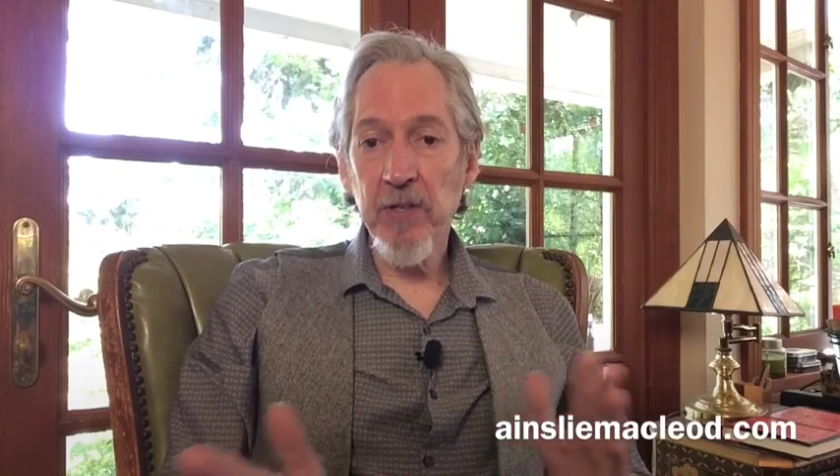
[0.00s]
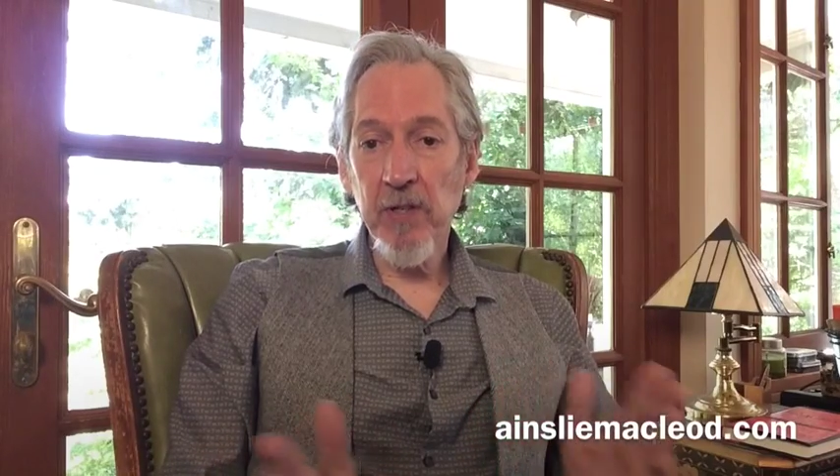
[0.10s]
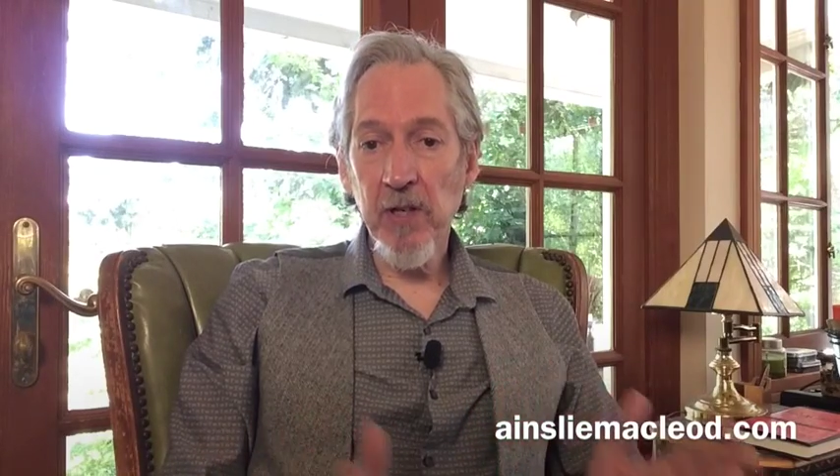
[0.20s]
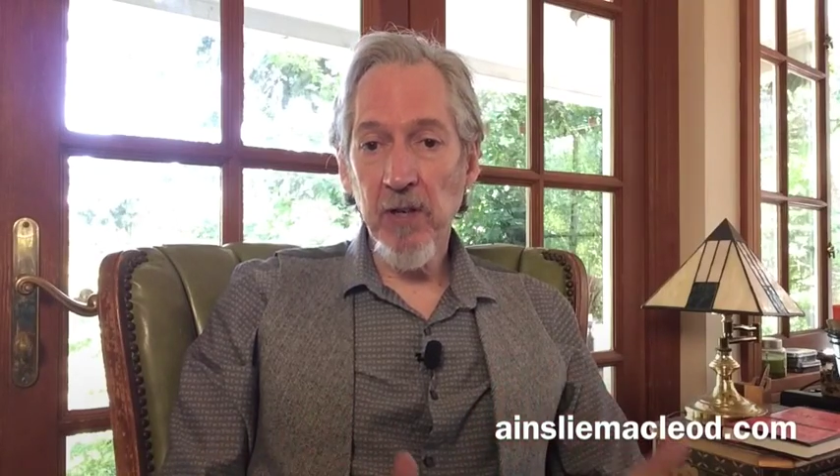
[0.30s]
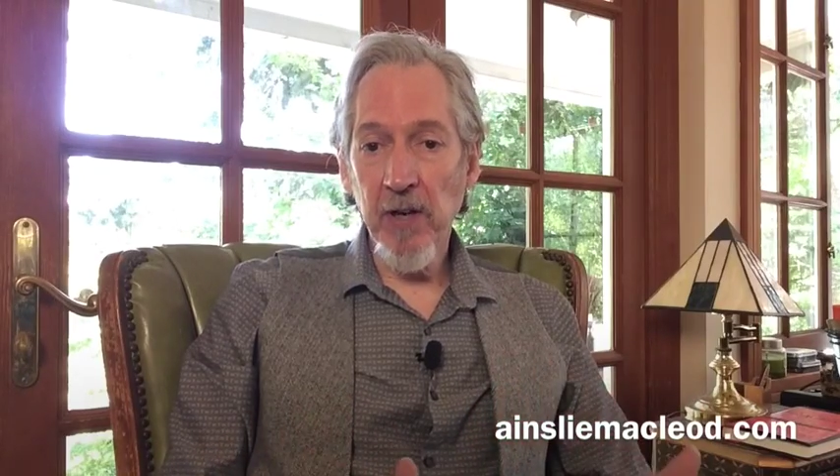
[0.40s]

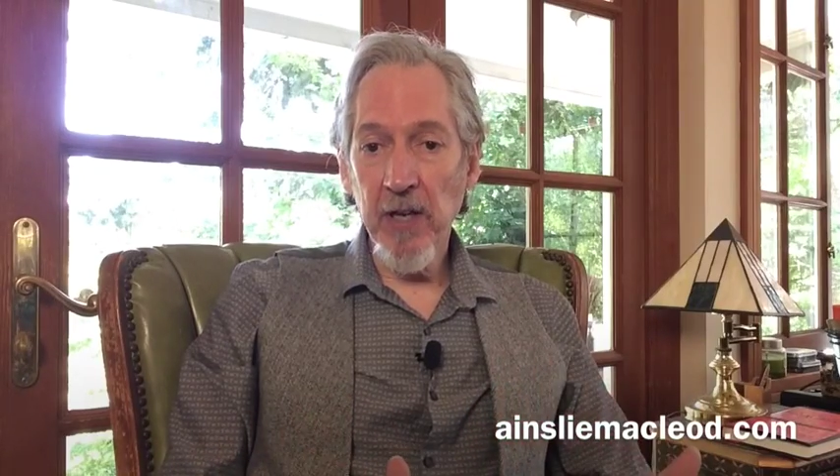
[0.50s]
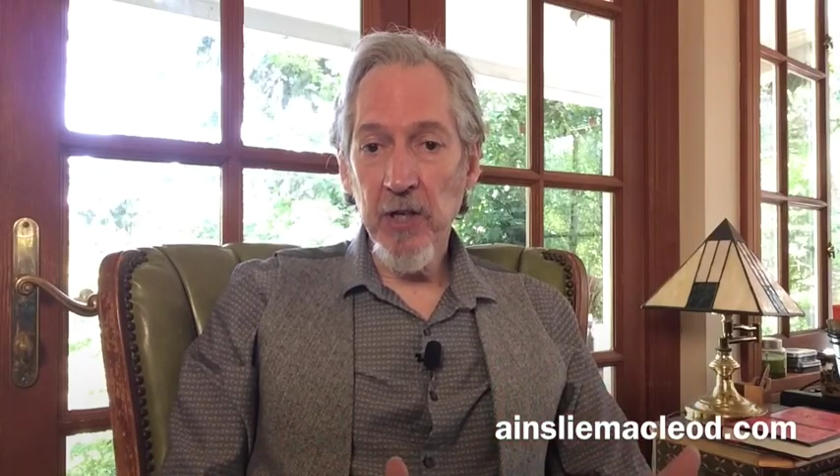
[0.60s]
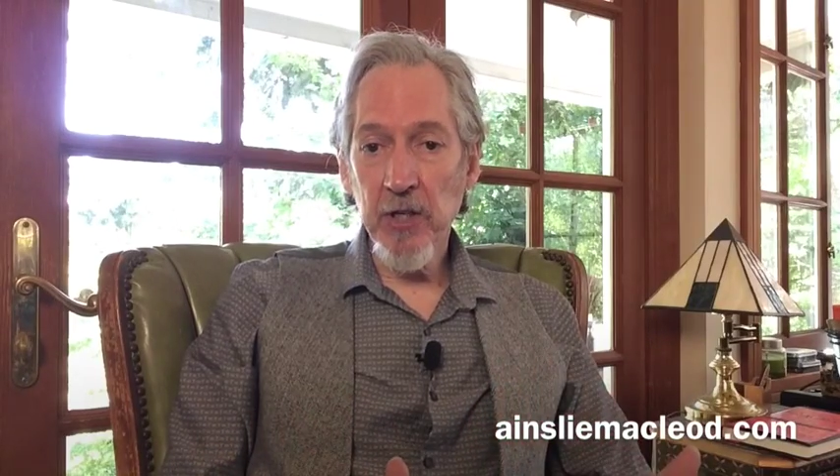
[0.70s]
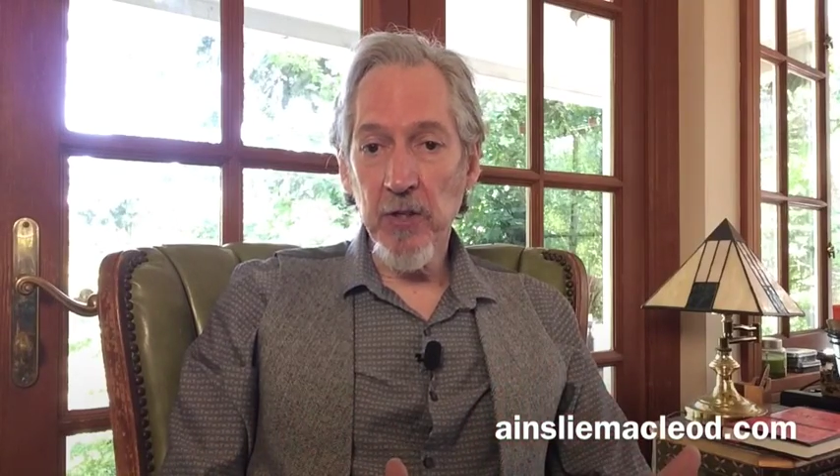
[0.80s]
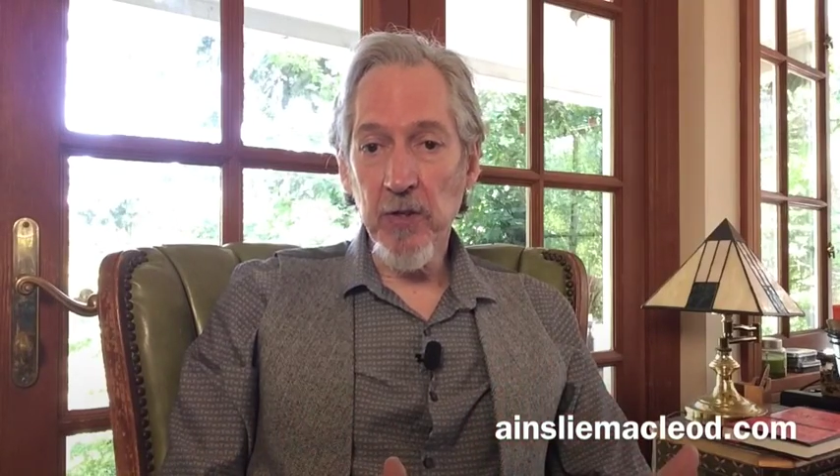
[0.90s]

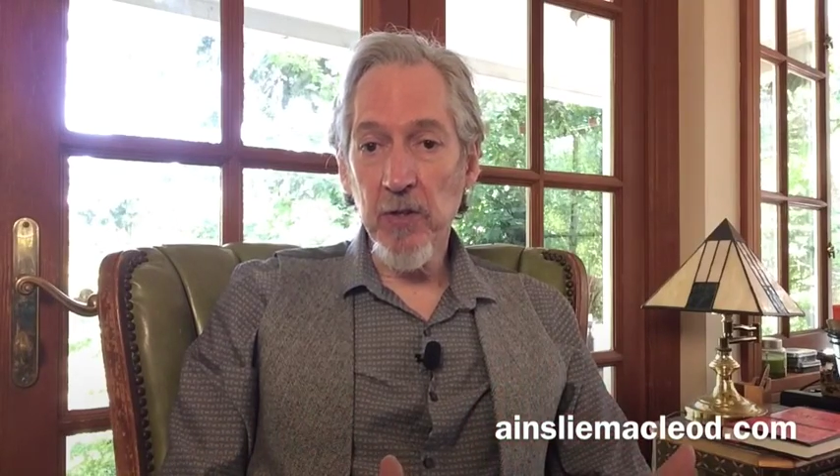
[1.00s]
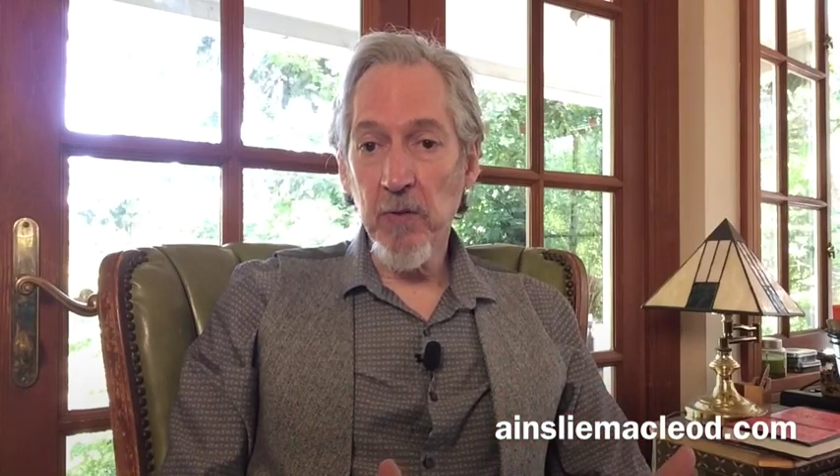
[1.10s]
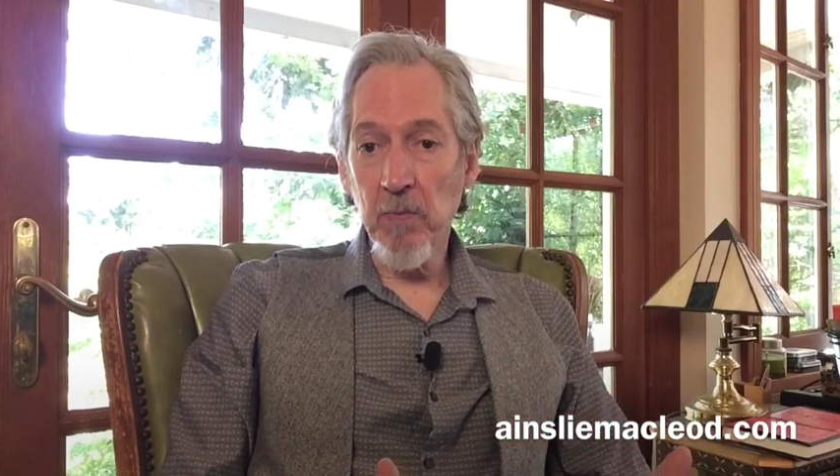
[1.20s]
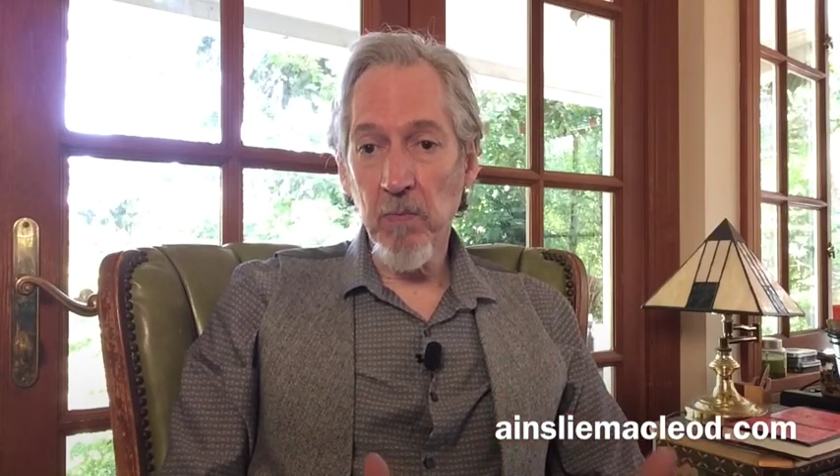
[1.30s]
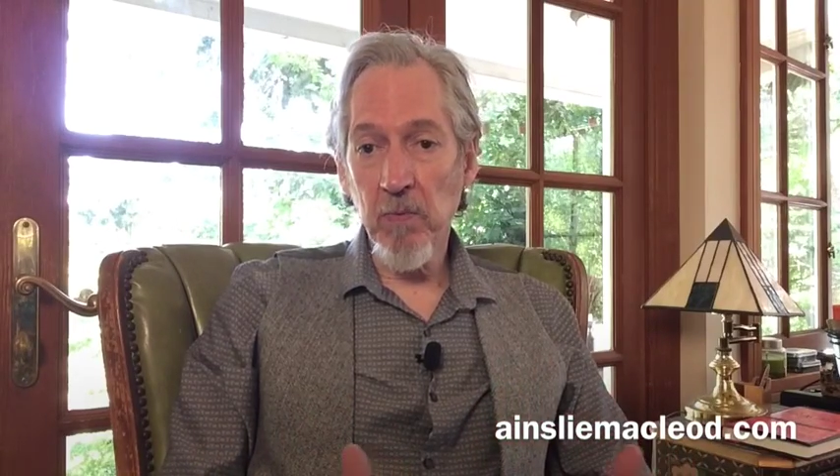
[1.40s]
incarnation
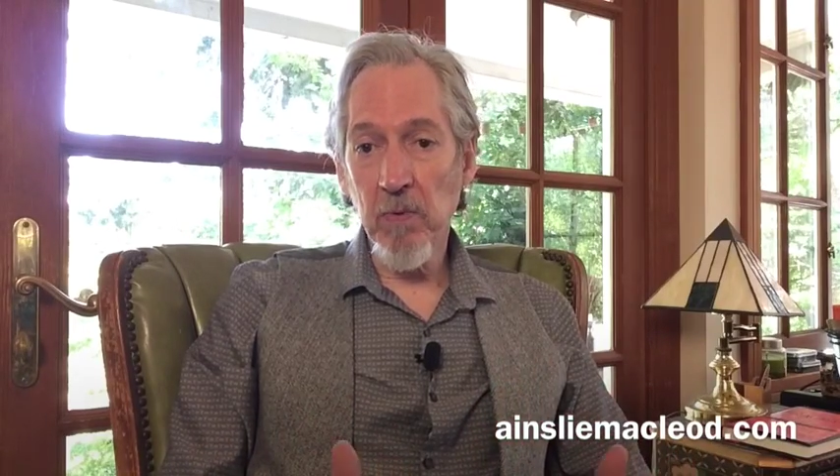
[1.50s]
to